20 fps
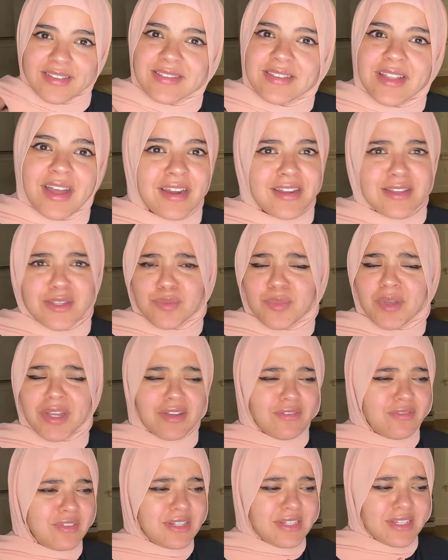It's not as
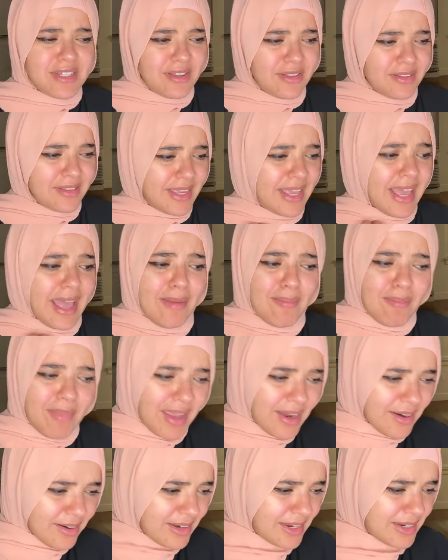big of a deal. Get
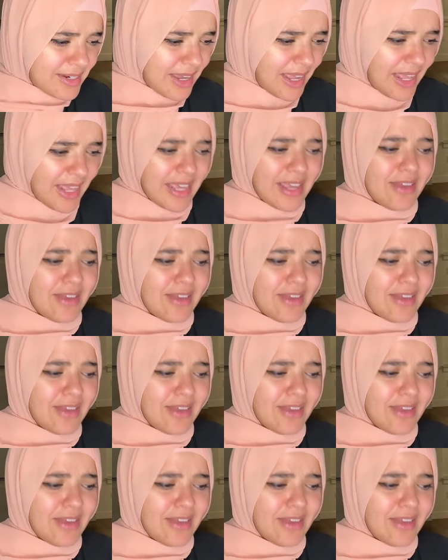married.